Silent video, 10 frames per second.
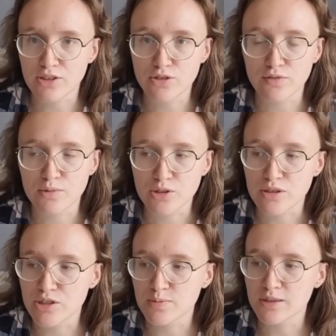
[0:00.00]
So it was
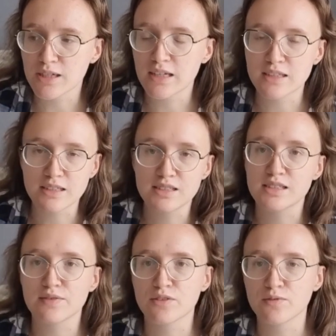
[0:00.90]
going to end at
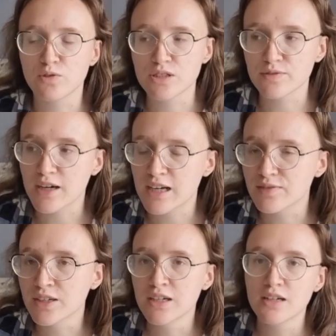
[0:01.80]
7:45,
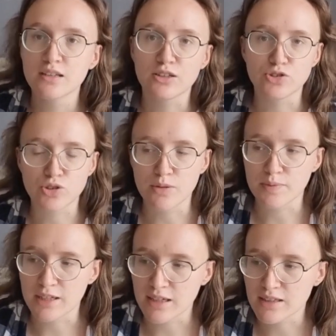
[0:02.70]
they'll show up
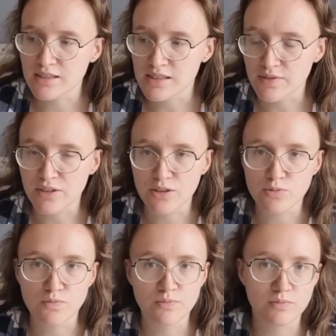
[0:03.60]
at like 7
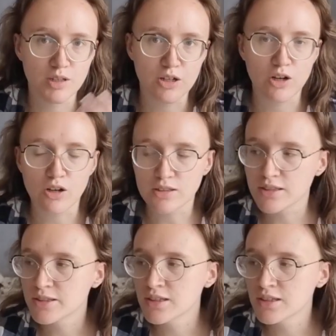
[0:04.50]
o'clock,